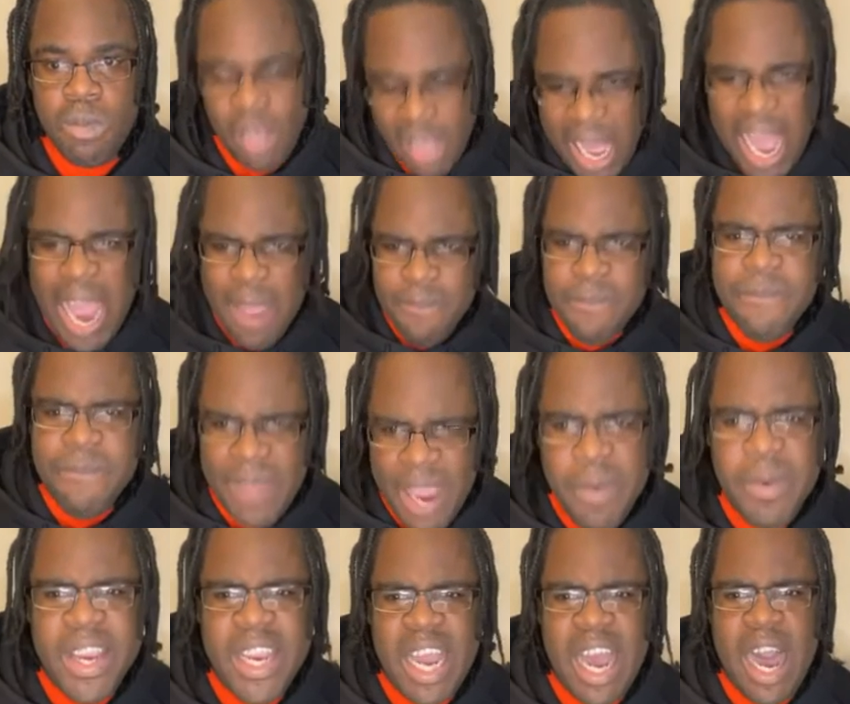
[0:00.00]
I'm
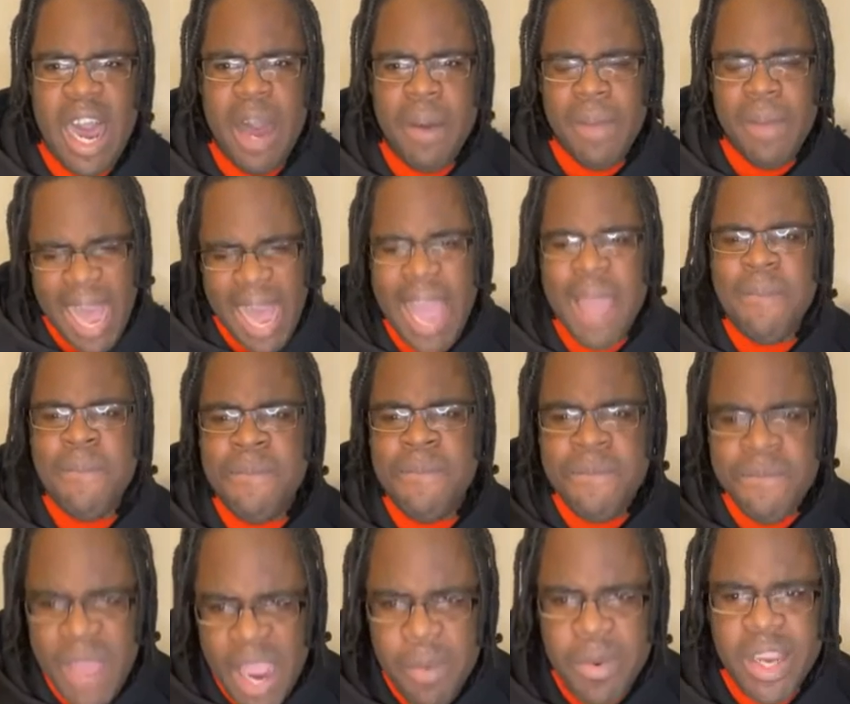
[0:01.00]
very calm. I'm
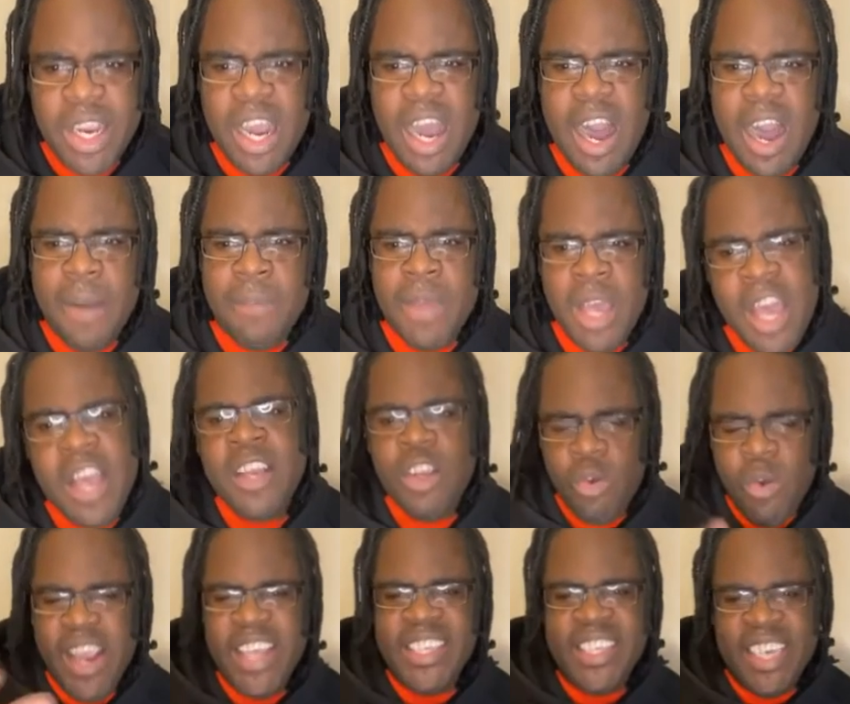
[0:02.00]
very calm.
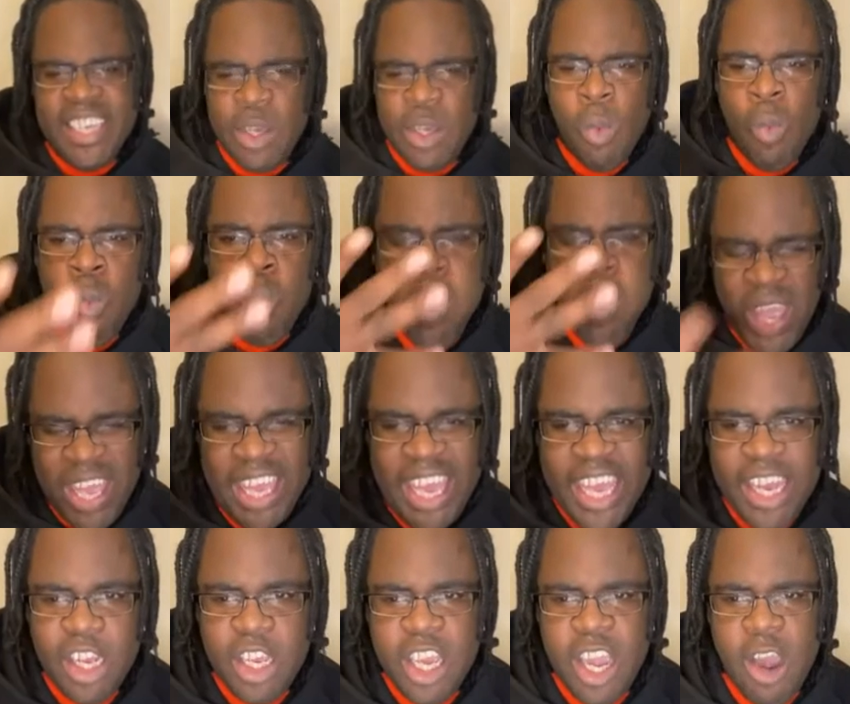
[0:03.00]
Gracie is a
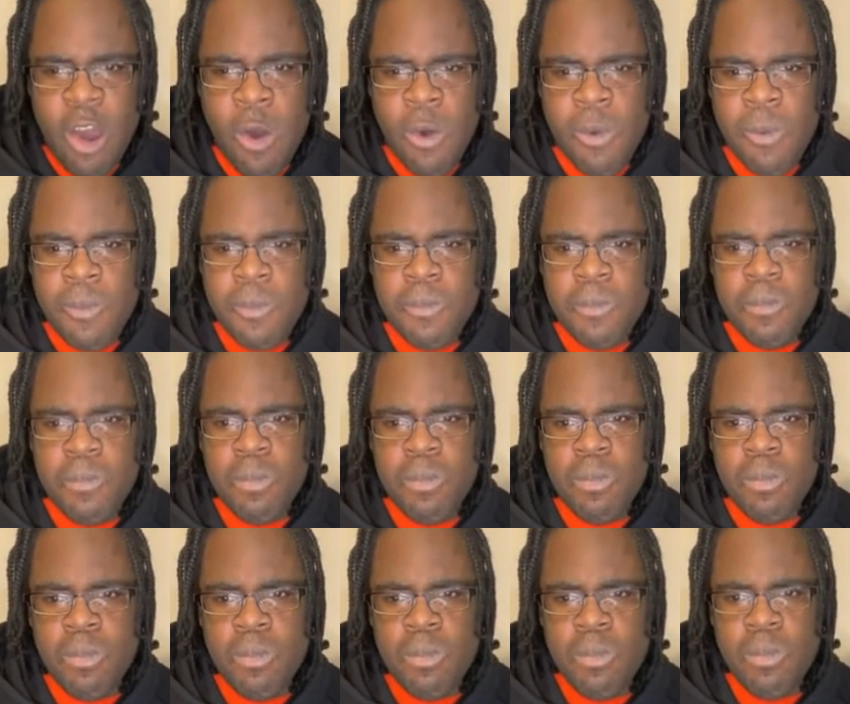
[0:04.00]
wicked girl.
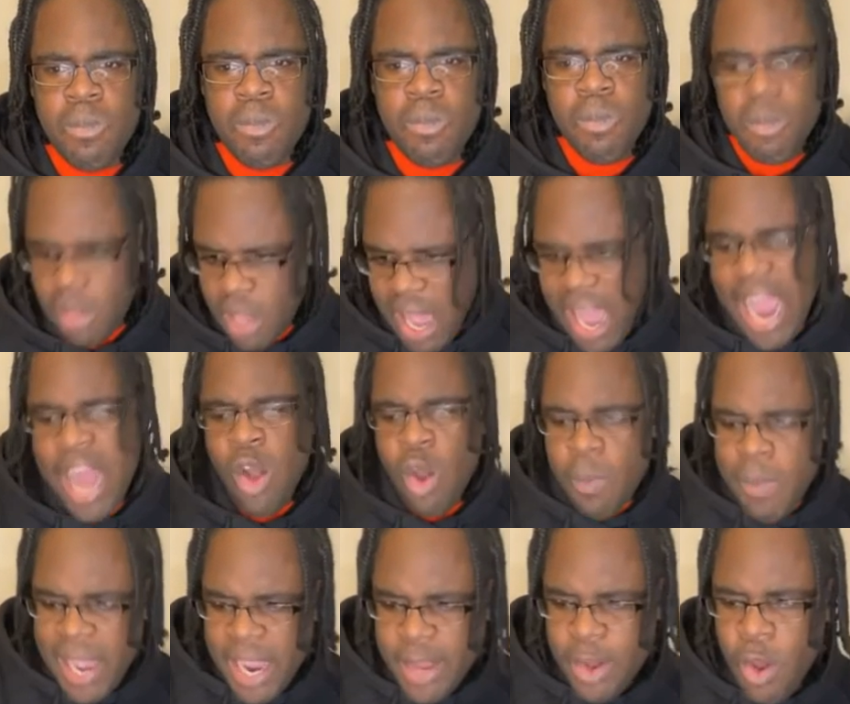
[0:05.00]
I know
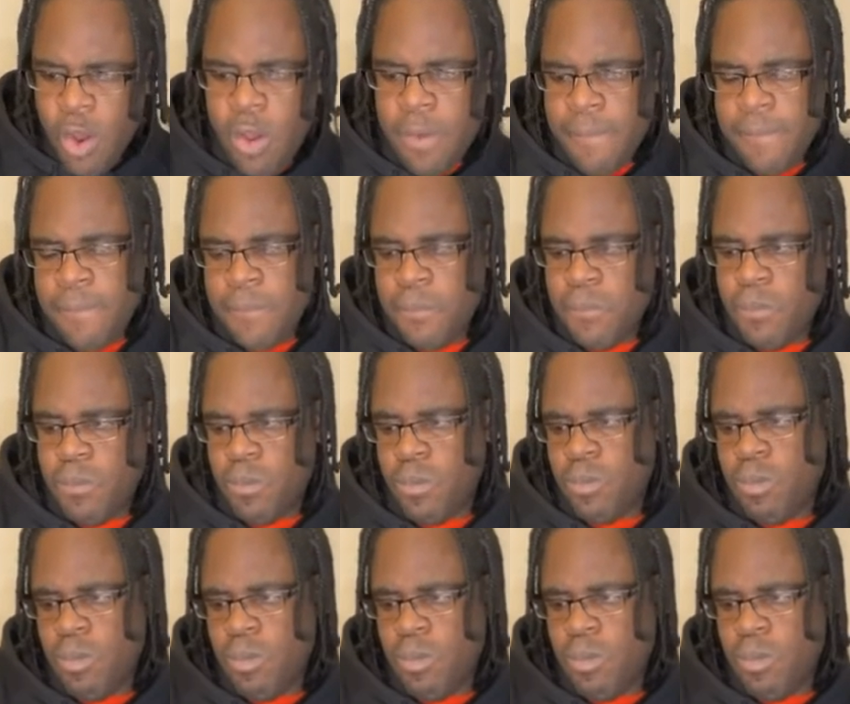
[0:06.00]
me I do.